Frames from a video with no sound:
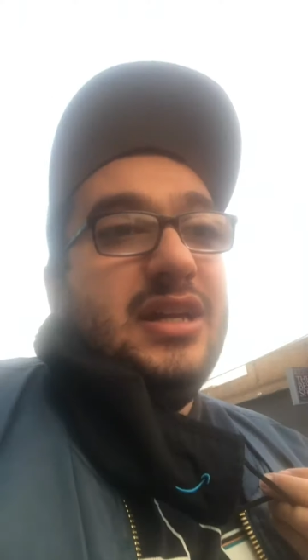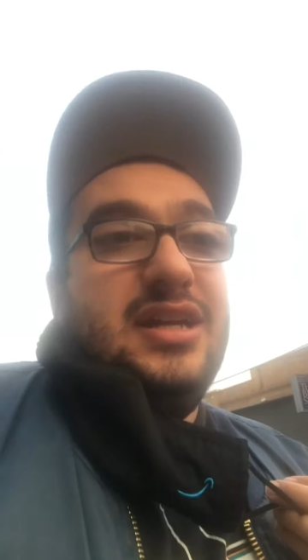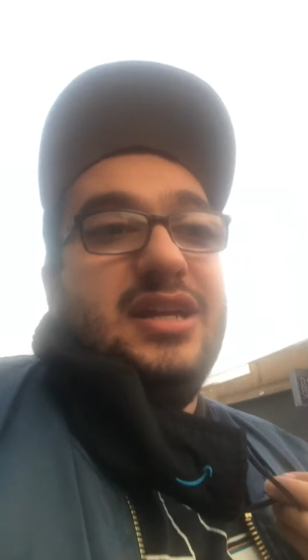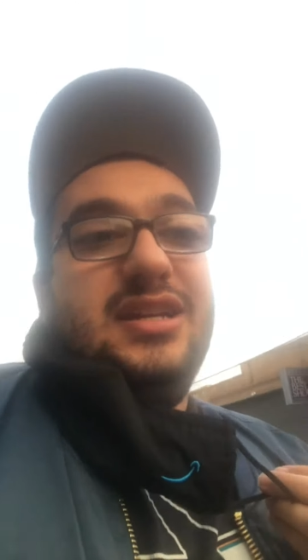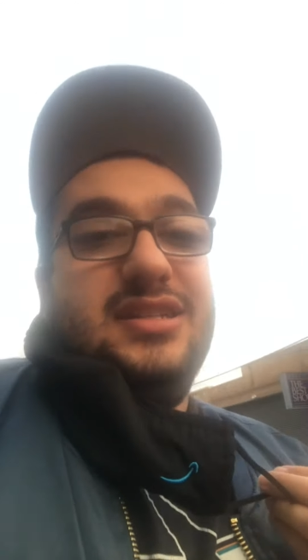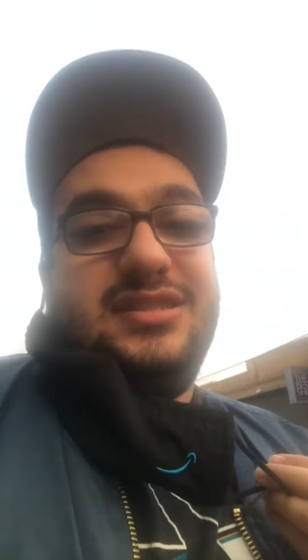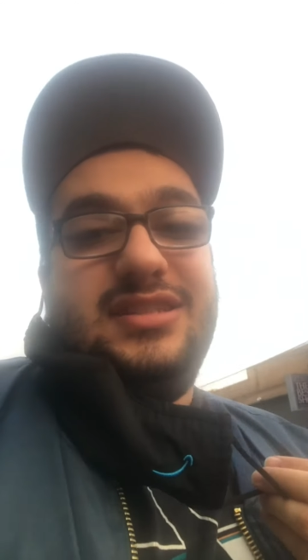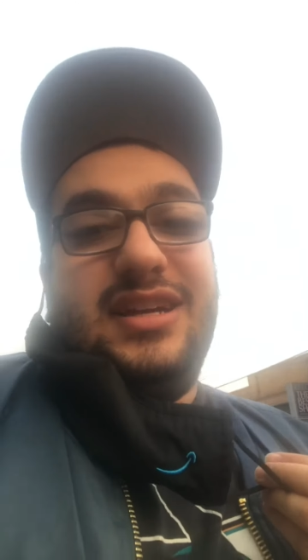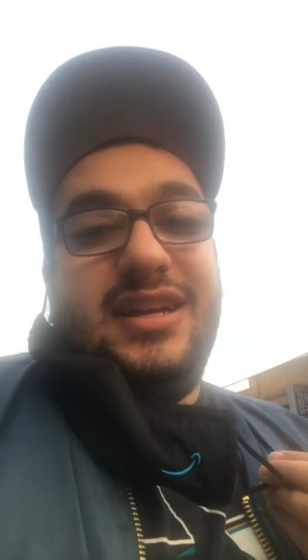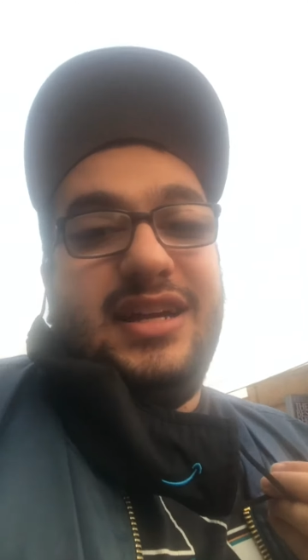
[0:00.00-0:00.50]

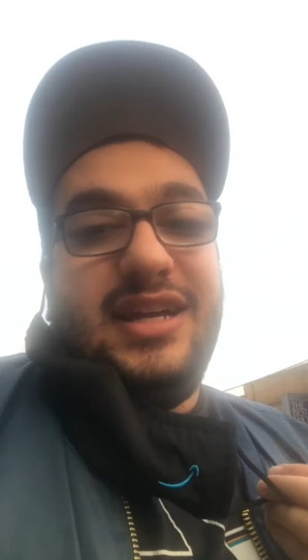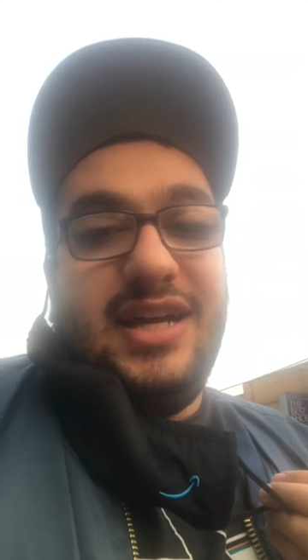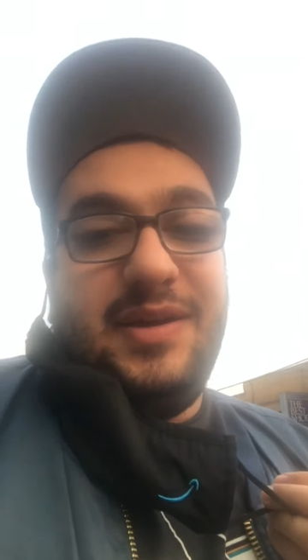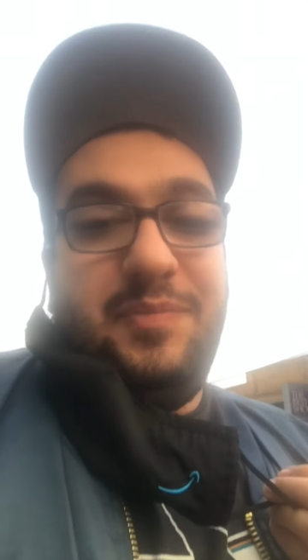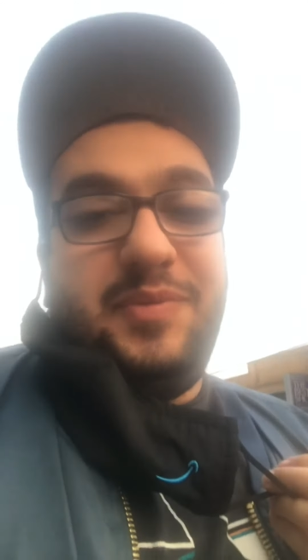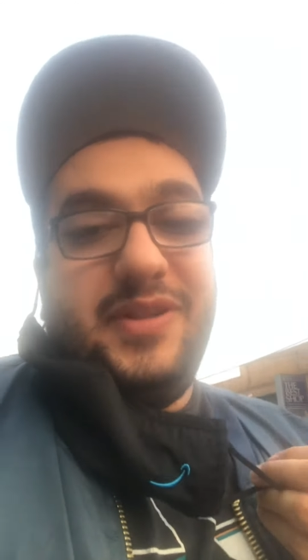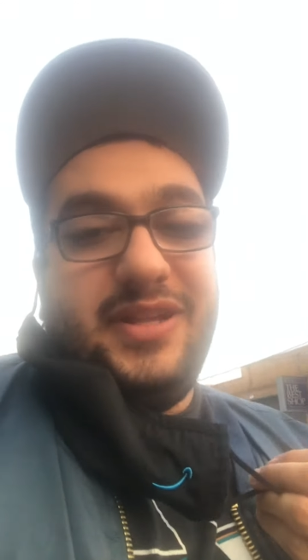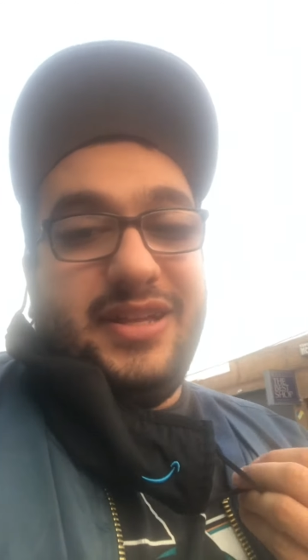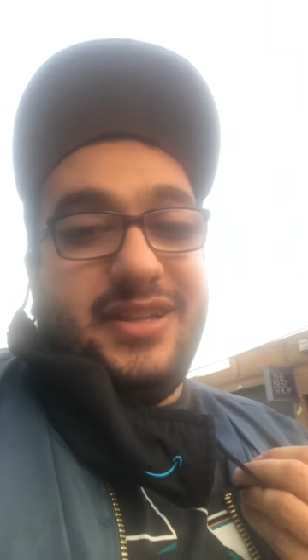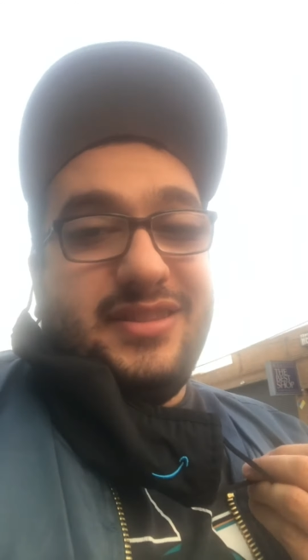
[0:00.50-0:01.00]
it's not
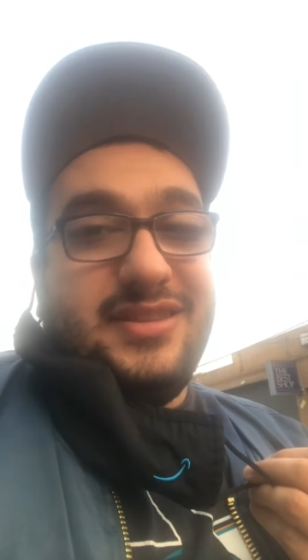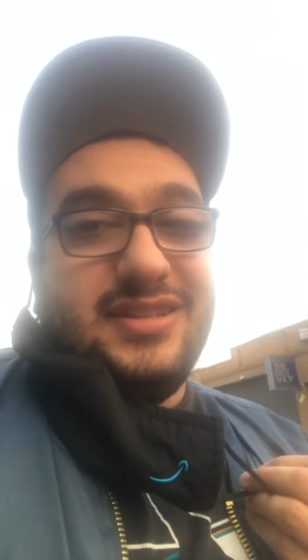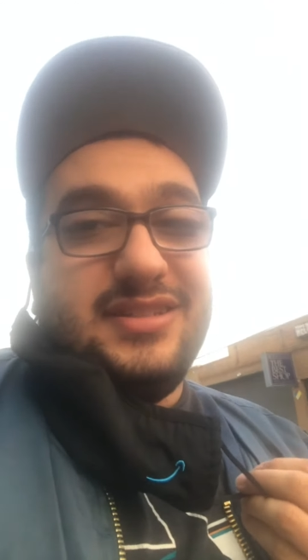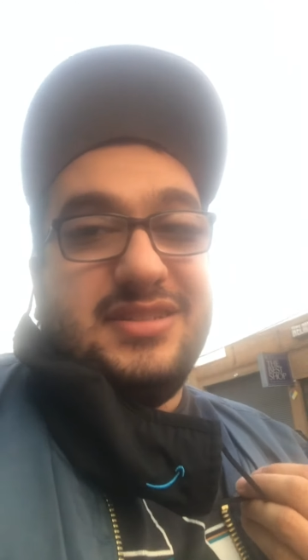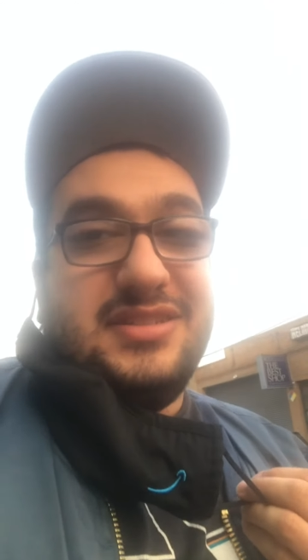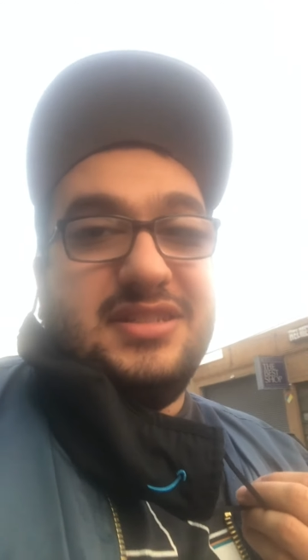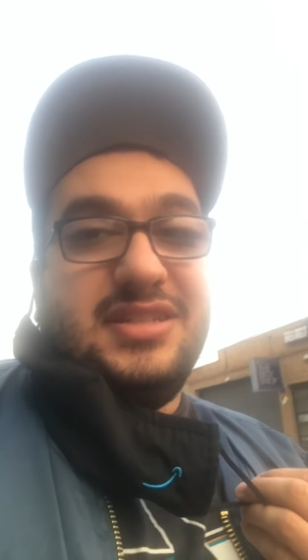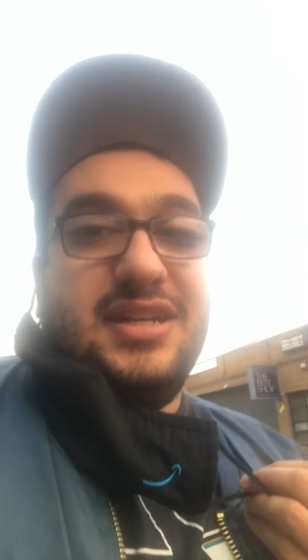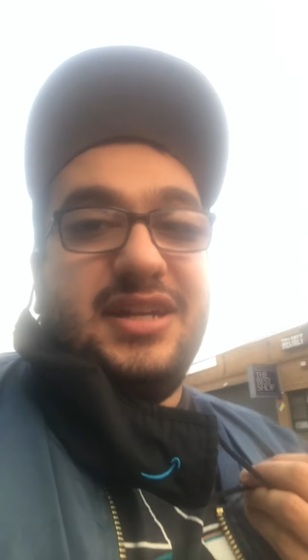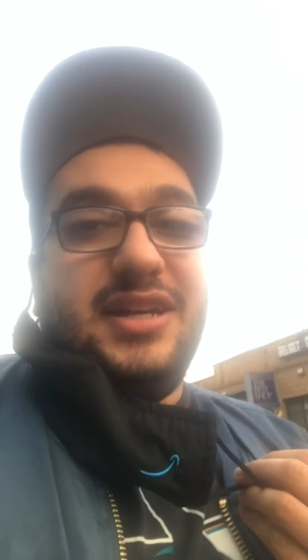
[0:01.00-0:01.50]
happening this
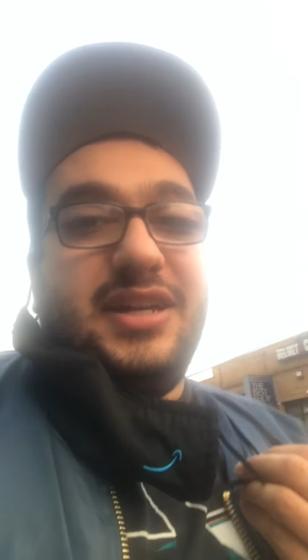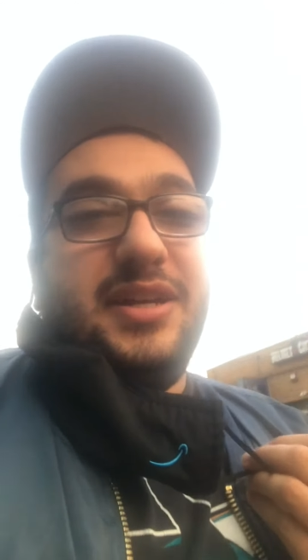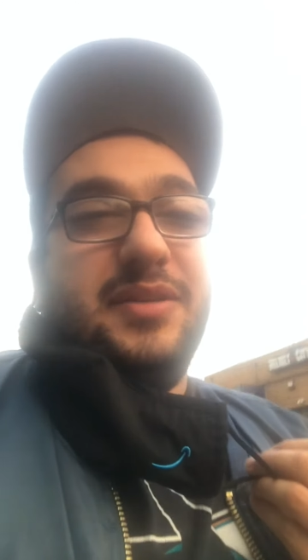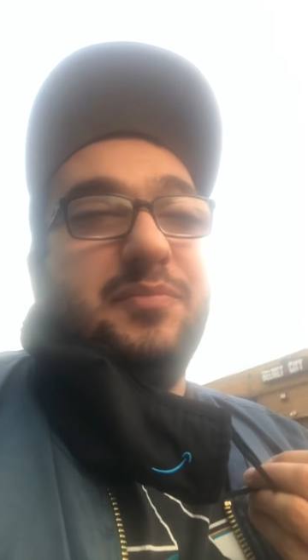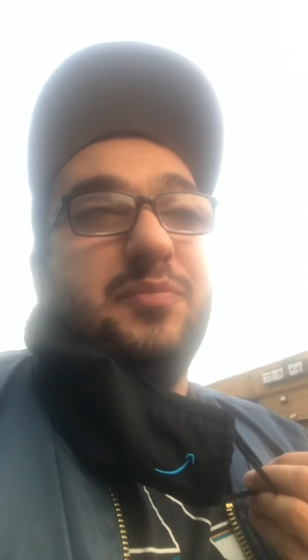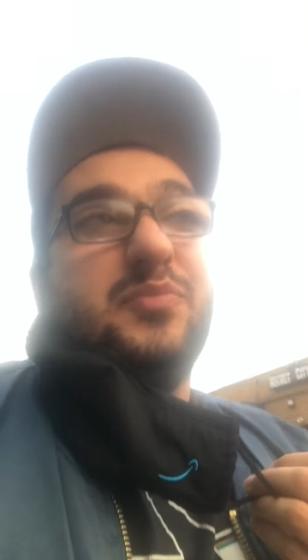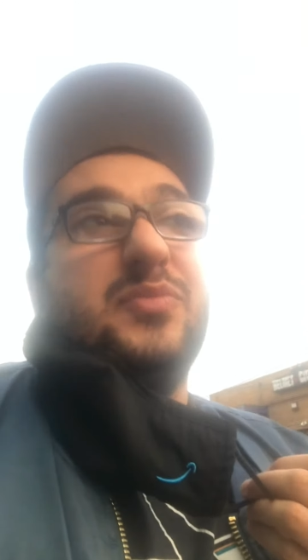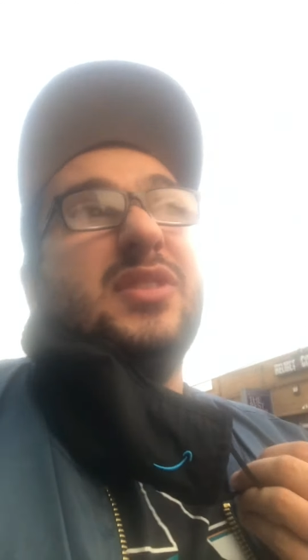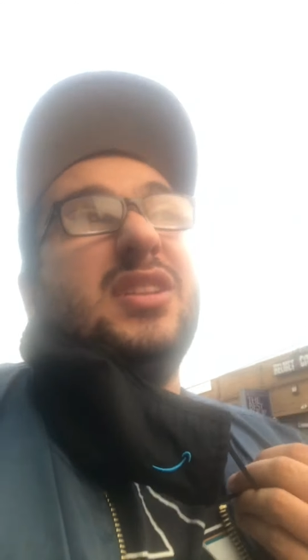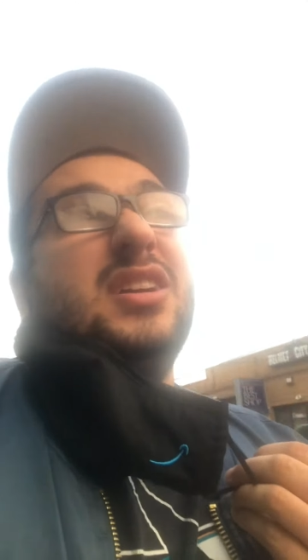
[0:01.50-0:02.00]

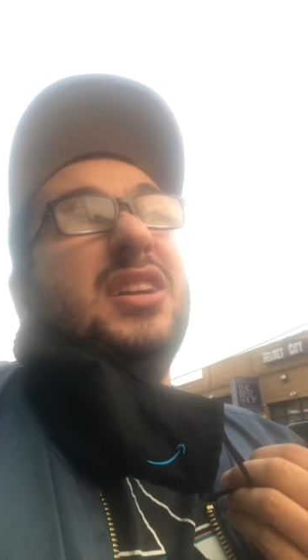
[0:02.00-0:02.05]
time